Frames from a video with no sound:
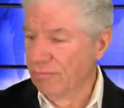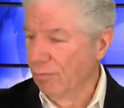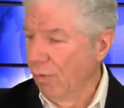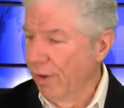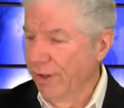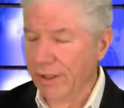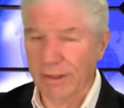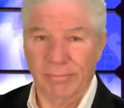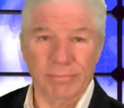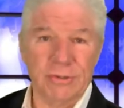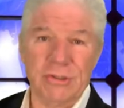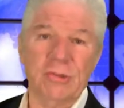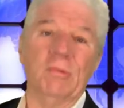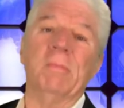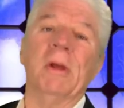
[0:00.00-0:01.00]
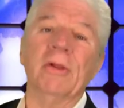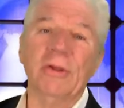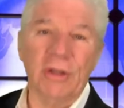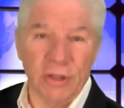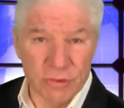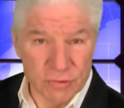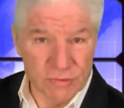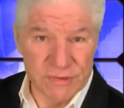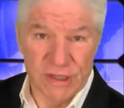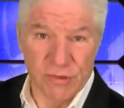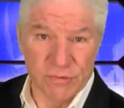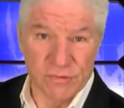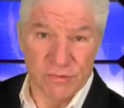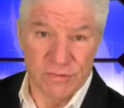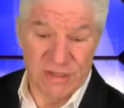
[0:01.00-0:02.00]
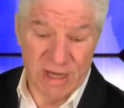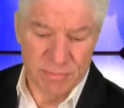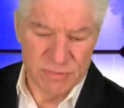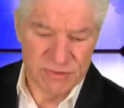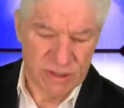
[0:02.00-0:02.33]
one in two million of your cells are stem